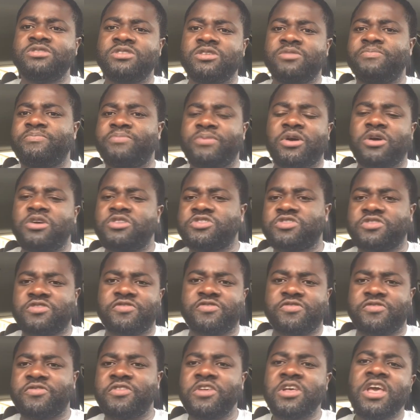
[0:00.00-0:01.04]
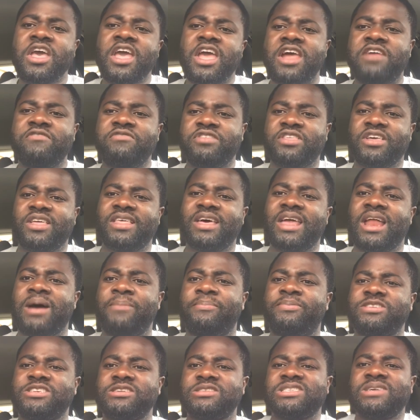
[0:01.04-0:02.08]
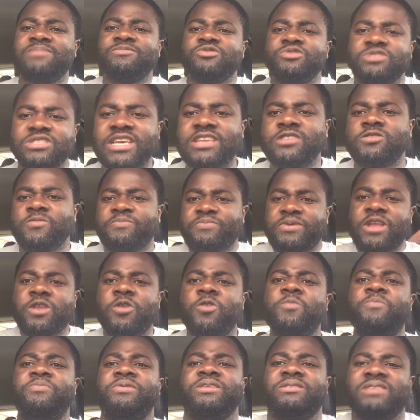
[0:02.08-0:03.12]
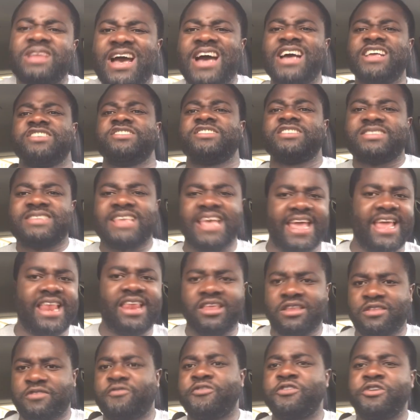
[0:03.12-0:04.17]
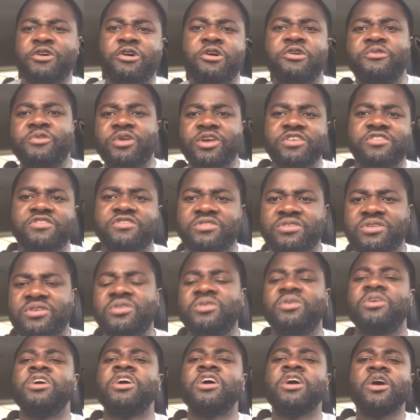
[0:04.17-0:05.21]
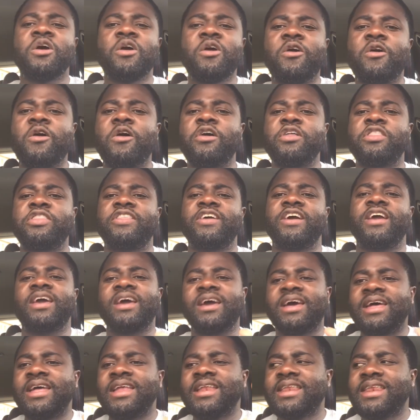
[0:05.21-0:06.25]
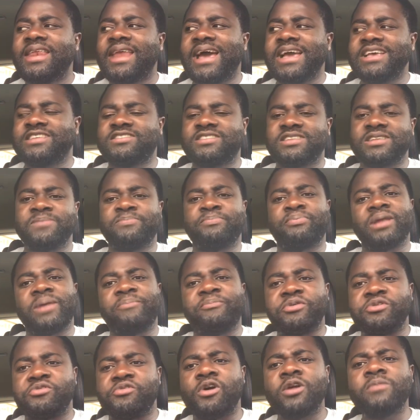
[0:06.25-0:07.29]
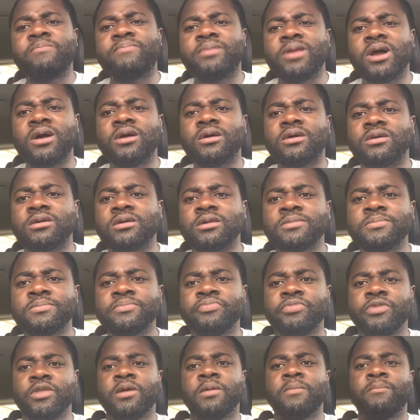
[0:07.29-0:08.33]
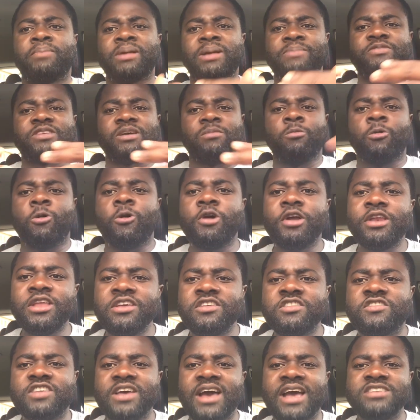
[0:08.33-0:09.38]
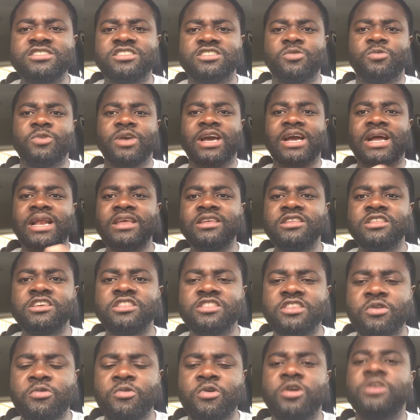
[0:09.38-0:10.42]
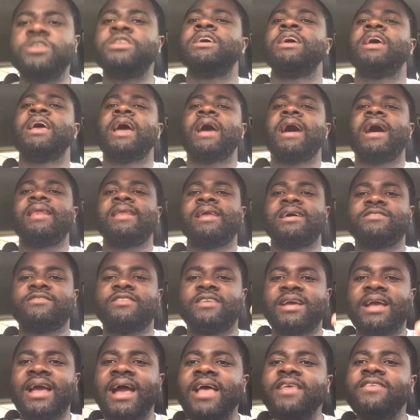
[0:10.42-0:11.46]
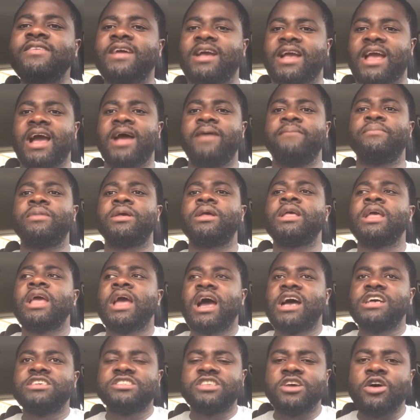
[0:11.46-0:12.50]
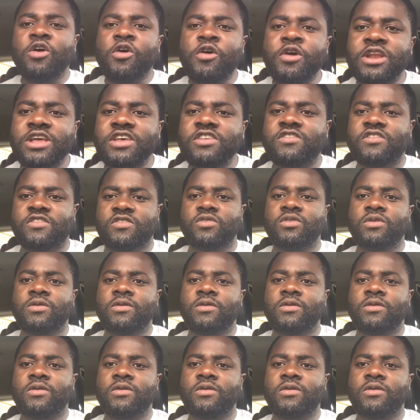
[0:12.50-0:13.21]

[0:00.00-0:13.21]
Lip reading: because of everything that happens, sometimes we tend to be a little bit agitated for no reason, Go there nicely, put up a roadblock, put up some warning signs that we are cleaning the road, and as the cars are coming, as the owners